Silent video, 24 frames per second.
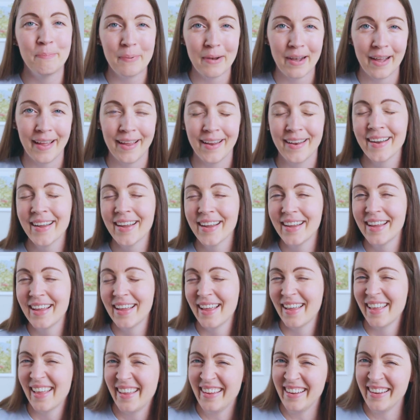But,
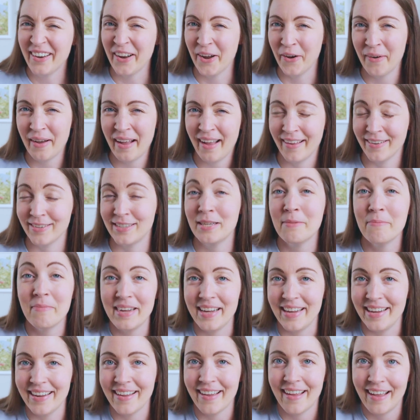to
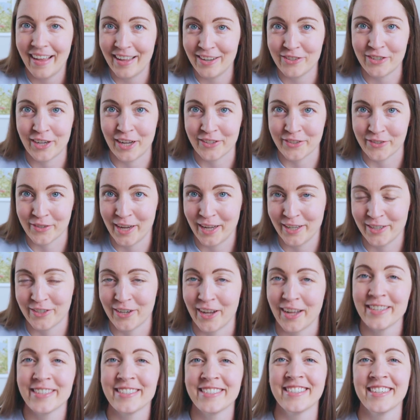me, headshots are
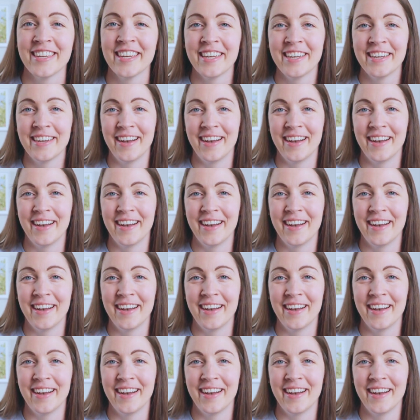headshots.